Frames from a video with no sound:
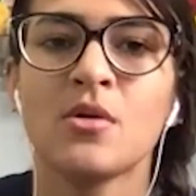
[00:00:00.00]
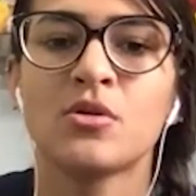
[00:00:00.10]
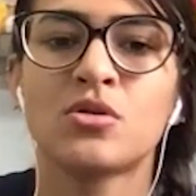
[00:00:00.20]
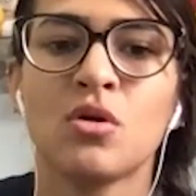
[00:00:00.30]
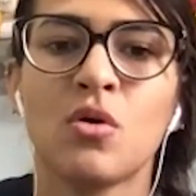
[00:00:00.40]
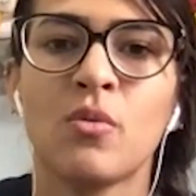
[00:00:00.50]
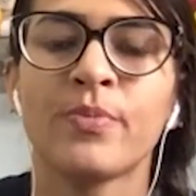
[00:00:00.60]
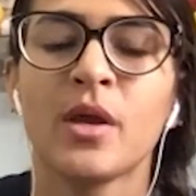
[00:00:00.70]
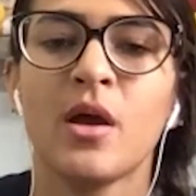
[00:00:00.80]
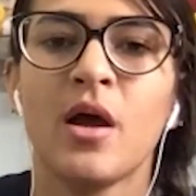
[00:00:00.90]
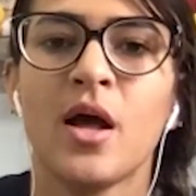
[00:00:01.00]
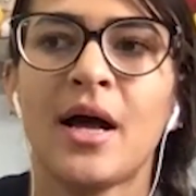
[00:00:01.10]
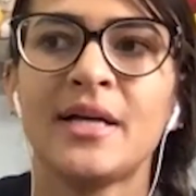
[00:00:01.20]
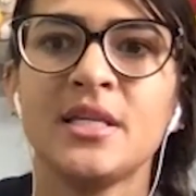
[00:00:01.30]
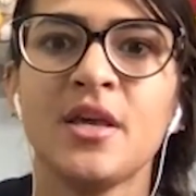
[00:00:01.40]
So
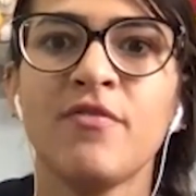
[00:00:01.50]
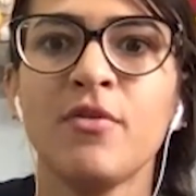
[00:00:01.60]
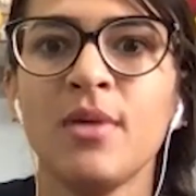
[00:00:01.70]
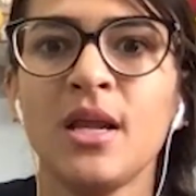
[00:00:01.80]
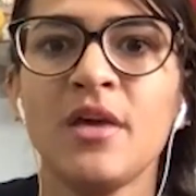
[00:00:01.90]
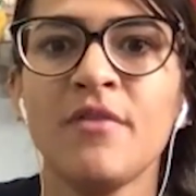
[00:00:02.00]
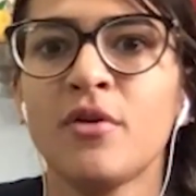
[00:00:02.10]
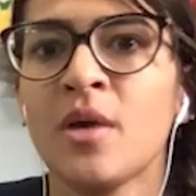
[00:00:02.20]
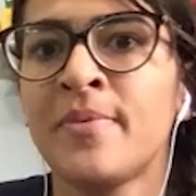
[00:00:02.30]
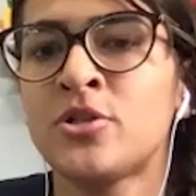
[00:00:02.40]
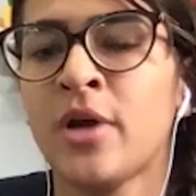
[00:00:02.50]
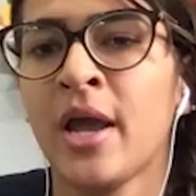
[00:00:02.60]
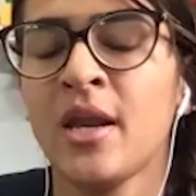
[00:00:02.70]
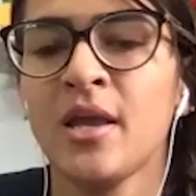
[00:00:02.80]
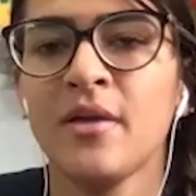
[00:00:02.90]
I think if you believe, you keep
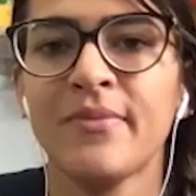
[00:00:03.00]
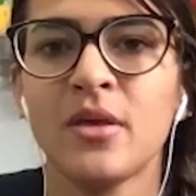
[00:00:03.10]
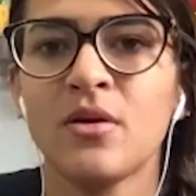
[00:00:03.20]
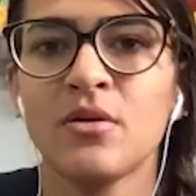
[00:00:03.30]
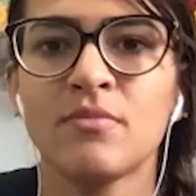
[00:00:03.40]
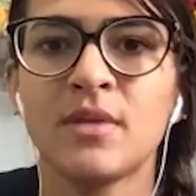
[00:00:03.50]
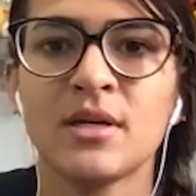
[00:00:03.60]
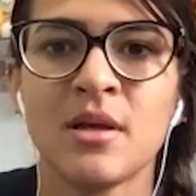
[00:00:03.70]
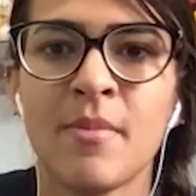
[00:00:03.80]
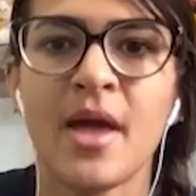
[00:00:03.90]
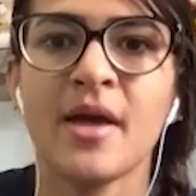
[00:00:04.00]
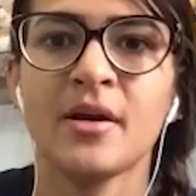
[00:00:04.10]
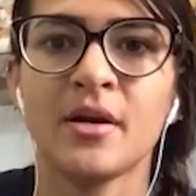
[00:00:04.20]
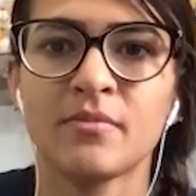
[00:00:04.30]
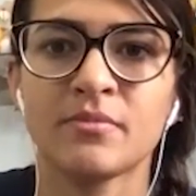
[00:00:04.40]
training. It doesn't
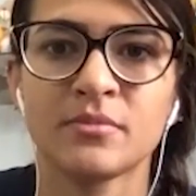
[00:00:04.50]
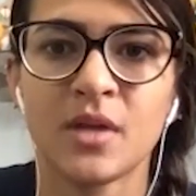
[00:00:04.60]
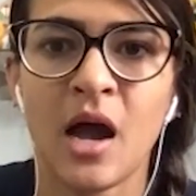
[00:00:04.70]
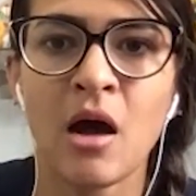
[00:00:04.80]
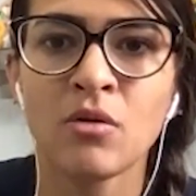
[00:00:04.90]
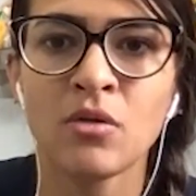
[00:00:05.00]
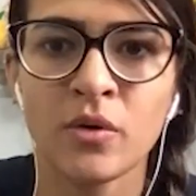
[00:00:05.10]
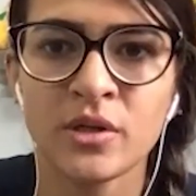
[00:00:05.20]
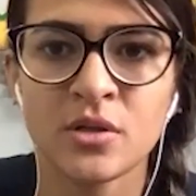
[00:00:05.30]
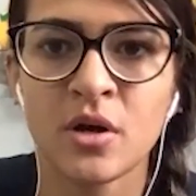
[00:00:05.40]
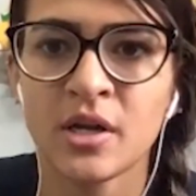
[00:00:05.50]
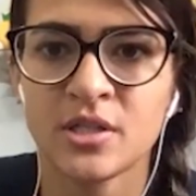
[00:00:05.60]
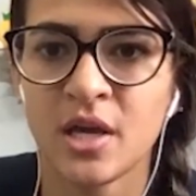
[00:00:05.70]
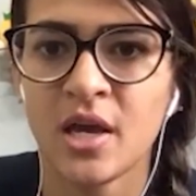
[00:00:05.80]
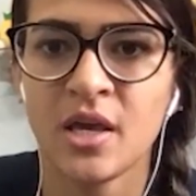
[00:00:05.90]
matter how long it's gonna
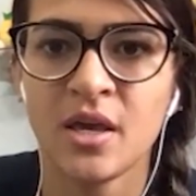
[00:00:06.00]
take.